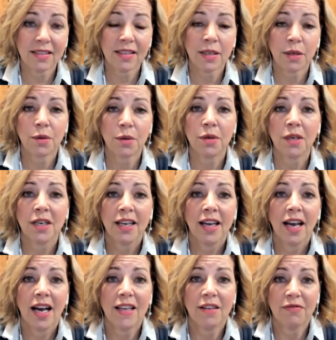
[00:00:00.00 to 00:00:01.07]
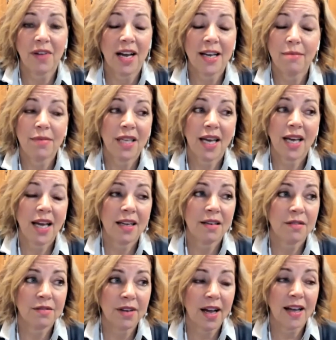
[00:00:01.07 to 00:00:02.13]
so if I'm the head
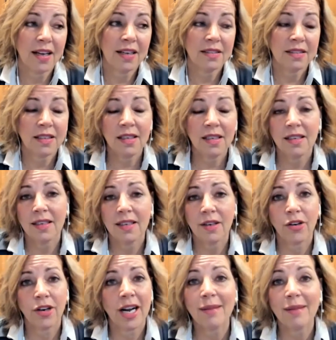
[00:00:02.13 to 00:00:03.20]
of IT, or I'm